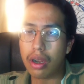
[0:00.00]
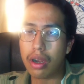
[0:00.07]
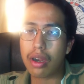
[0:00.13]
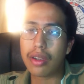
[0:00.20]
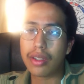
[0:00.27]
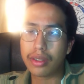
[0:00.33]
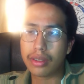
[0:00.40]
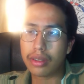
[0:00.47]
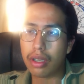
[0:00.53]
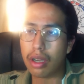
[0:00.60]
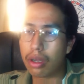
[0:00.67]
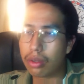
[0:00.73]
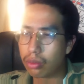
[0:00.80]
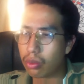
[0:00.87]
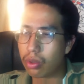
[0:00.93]
on
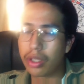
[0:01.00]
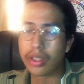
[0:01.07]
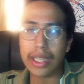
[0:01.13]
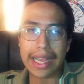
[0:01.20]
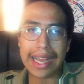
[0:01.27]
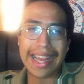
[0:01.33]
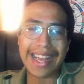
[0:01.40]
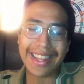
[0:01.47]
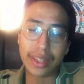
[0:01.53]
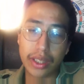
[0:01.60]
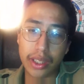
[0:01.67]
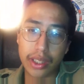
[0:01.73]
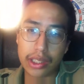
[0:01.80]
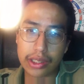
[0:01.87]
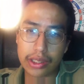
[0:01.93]
one and
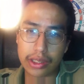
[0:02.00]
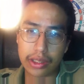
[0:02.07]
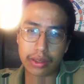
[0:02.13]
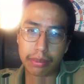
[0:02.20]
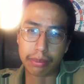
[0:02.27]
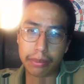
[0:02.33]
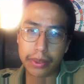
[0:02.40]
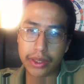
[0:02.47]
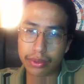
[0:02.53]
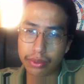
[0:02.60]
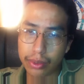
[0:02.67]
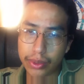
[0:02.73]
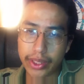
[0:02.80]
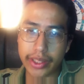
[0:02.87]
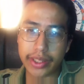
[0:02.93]
the other
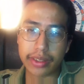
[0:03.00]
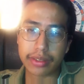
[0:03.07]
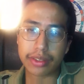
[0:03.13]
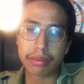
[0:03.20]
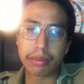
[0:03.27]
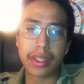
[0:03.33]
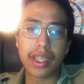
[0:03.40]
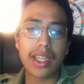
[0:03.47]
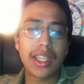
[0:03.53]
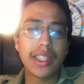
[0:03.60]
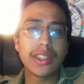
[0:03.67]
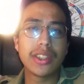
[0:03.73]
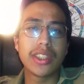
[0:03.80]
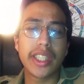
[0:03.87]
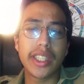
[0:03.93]
peaceful natives, but I
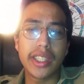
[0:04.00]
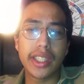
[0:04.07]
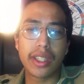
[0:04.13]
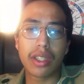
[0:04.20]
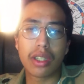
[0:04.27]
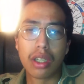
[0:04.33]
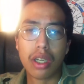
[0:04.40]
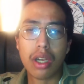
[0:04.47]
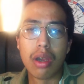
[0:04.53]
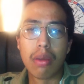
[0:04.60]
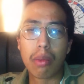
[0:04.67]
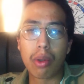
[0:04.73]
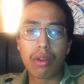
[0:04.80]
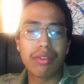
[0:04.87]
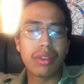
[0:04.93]
like to take care
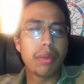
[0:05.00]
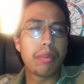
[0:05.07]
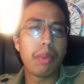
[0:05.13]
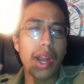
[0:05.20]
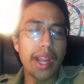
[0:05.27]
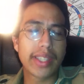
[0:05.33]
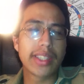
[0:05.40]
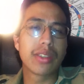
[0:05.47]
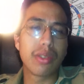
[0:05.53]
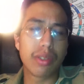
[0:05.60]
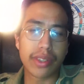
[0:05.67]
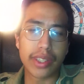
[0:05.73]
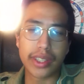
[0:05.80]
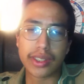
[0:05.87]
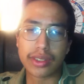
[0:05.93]
more of the practical
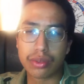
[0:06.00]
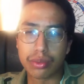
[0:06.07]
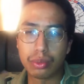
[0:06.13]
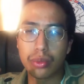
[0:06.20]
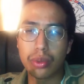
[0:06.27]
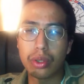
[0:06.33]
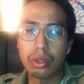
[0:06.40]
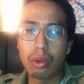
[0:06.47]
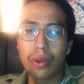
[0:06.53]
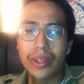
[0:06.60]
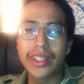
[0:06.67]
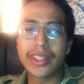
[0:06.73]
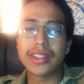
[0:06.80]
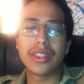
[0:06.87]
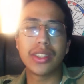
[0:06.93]
things,
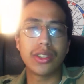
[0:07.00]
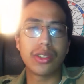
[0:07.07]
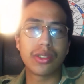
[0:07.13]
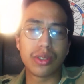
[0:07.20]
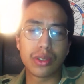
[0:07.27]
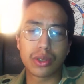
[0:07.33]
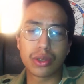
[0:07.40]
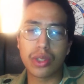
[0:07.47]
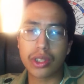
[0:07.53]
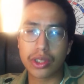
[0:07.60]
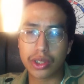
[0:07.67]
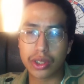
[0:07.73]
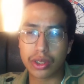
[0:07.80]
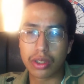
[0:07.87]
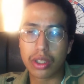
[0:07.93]
organizational
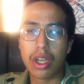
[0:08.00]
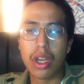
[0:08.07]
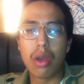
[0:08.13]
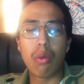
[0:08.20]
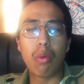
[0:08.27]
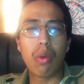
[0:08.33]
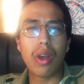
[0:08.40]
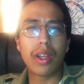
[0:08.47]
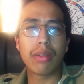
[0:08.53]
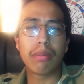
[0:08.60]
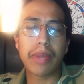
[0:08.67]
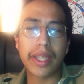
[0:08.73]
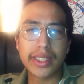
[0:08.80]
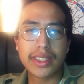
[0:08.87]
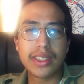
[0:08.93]
structure, while
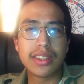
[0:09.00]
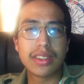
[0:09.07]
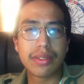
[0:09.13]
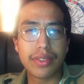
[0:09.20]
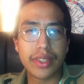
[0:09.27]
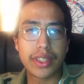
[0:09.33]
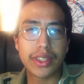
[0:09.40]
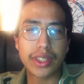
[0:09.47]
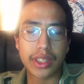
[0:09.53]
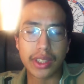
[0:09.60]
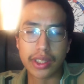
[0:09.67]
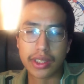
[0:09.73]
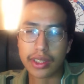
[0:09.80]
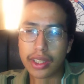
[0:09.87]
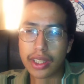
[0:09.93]
Pisces a fish
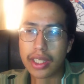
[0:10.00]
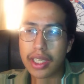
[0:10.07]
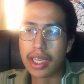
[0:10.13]
here